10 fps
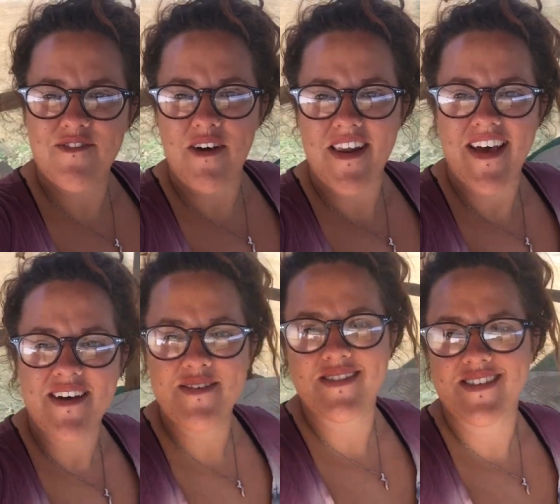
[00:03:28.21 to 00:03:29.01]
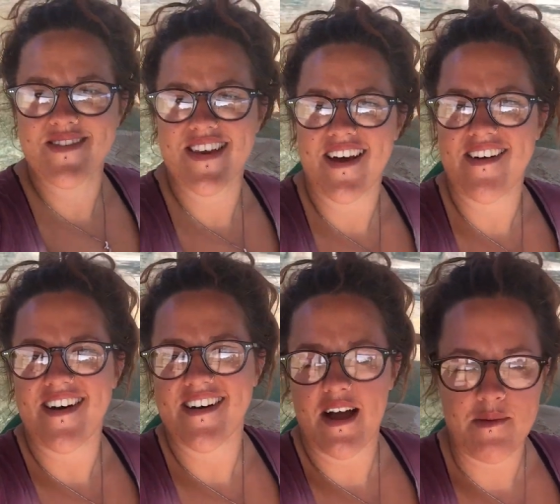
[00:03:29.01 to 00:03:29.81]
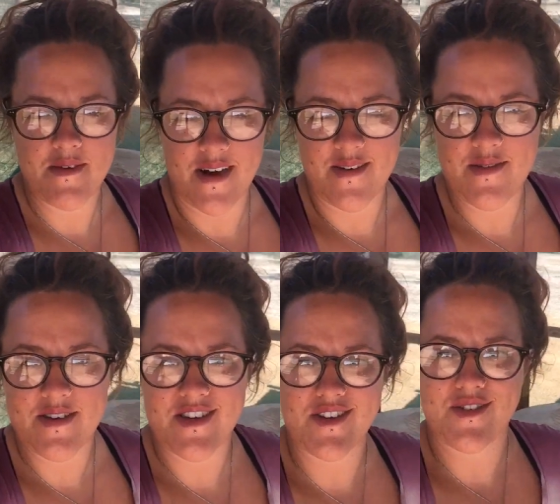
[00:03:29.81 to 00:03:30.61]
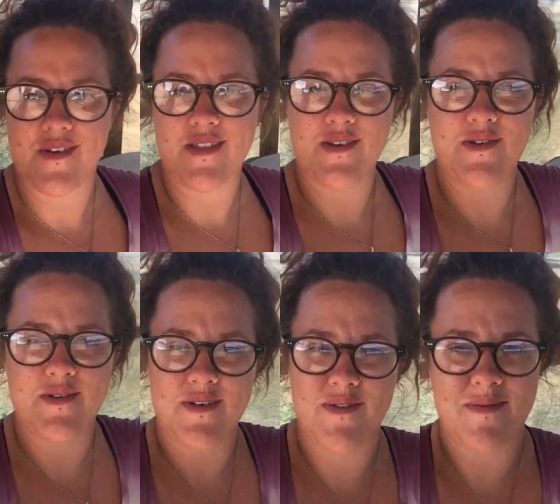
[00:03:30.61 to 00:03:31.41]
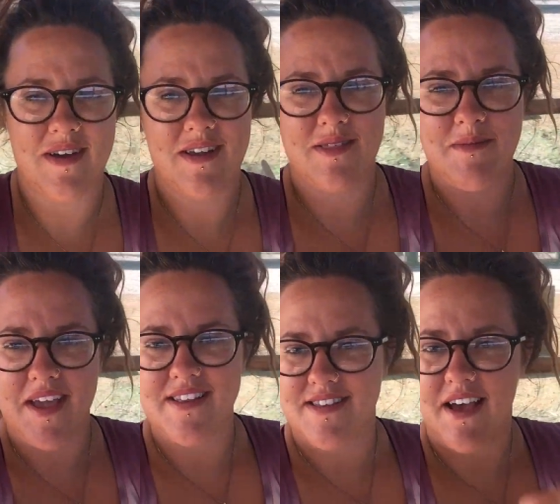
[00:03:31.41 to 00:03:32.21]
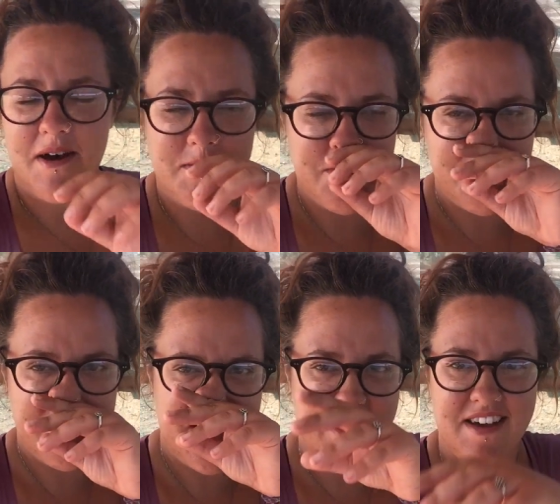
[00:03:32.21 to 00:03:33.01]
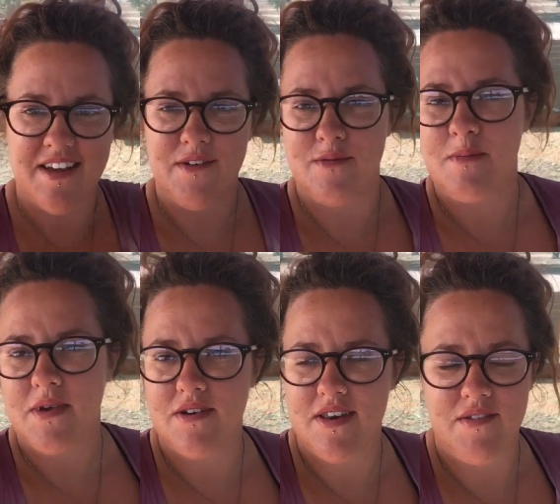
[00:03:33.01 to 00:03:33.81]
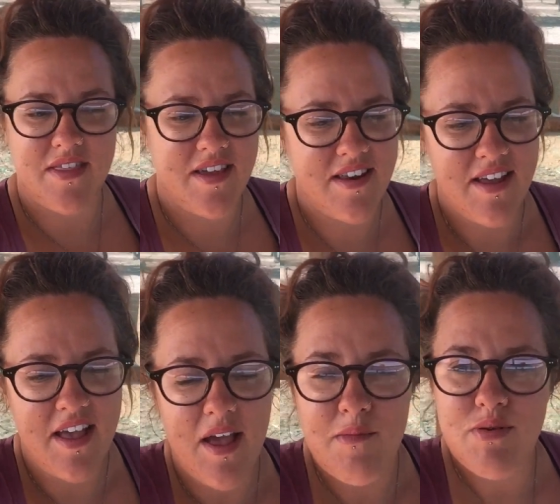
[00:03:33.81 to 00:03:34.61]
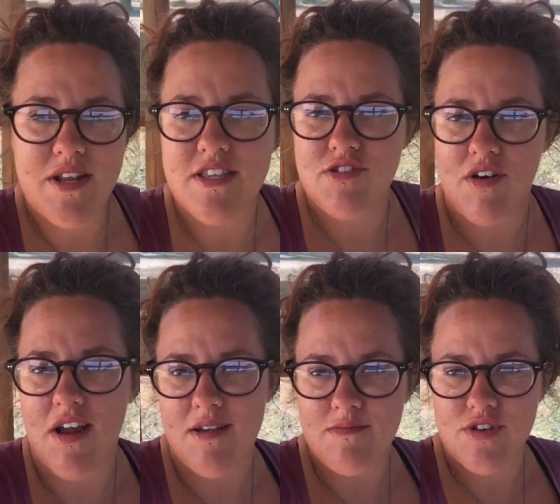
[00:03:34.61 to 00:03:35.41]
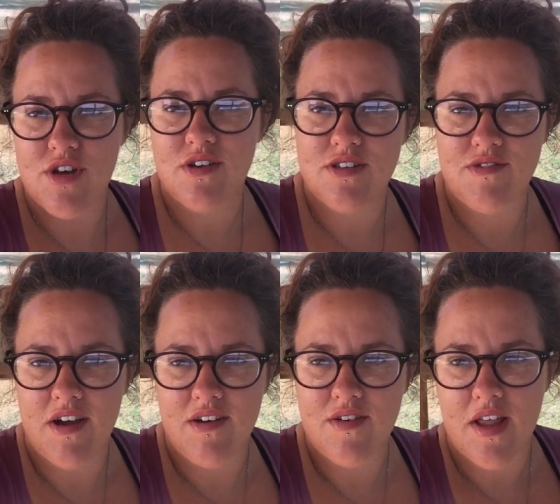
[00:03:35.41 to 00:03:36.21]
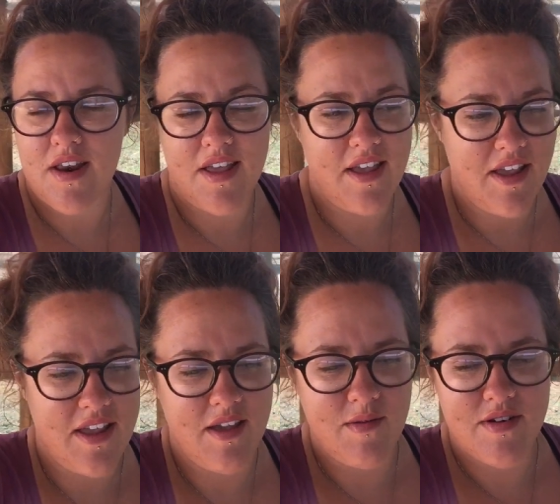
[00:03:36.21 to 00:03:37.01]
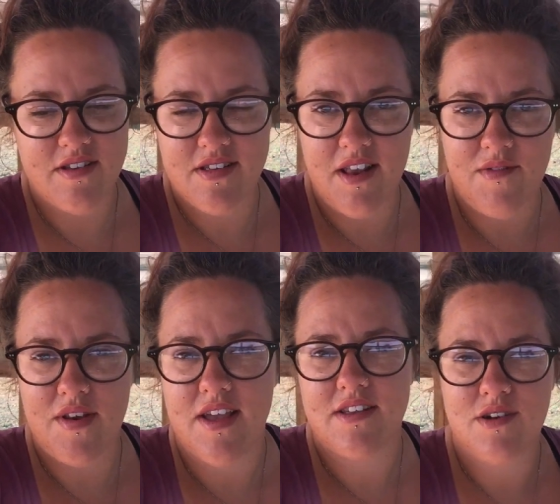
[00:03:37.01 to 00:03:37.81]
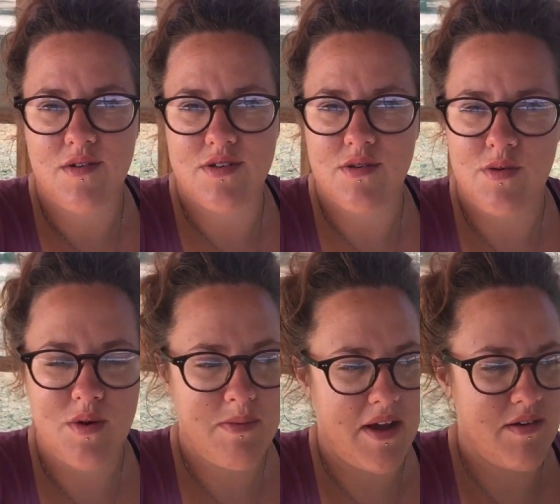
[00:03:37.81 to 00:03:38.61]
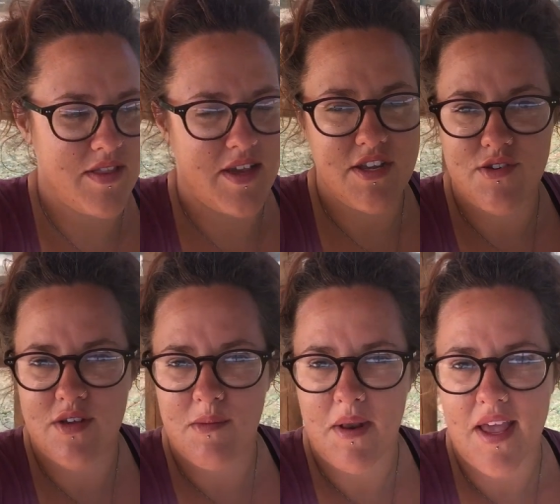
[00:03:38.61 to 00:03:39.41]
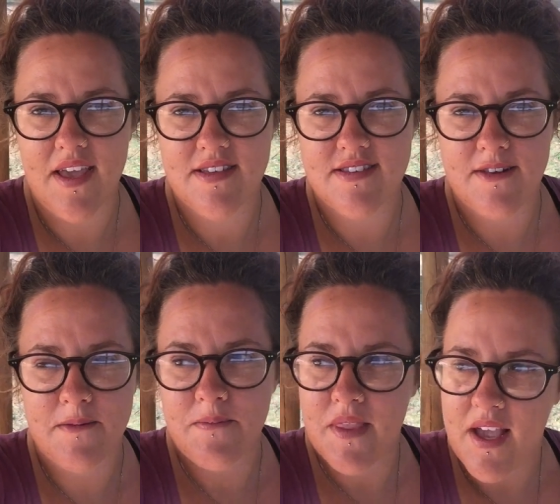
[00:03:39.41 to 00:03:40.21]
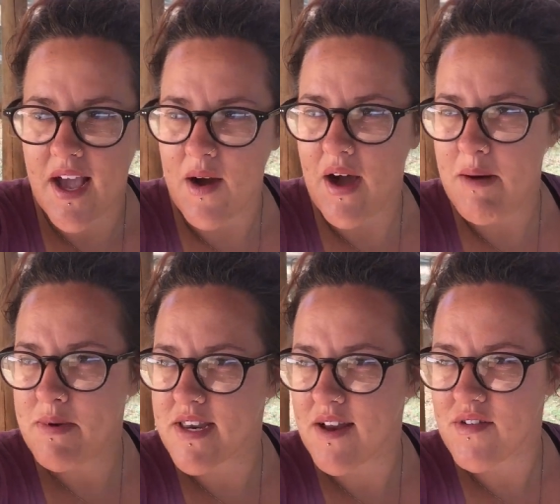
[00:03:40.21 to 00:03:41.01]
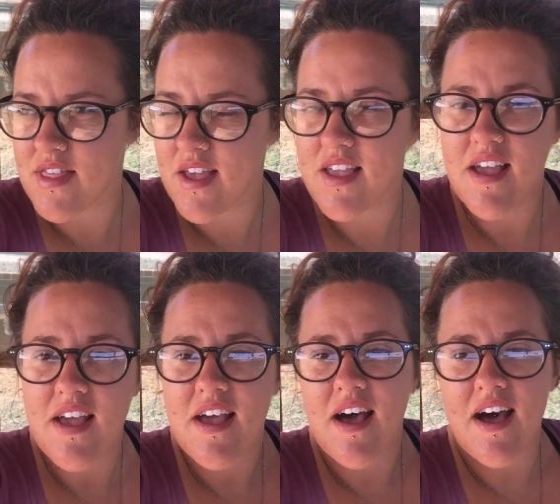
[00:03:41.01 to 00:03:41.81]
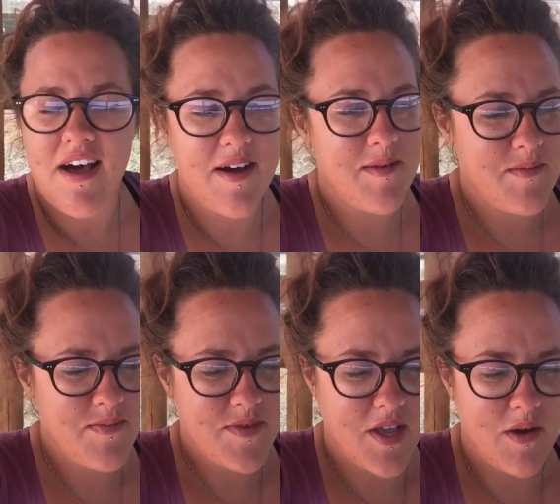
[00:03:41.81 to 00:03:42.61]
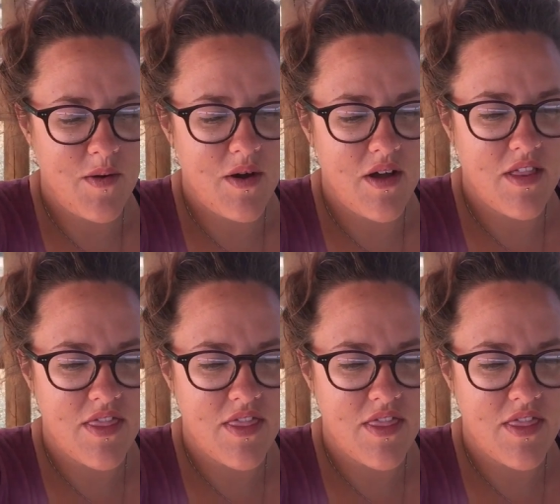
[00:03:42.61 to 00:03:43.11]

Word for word: Righto, so we're now at our campground, which is just around the corner from like the main town with the uh, government building and everything. Prince Graham showed us around and he was lovely and told us all about the history of the place and how it happened and everything. Um, so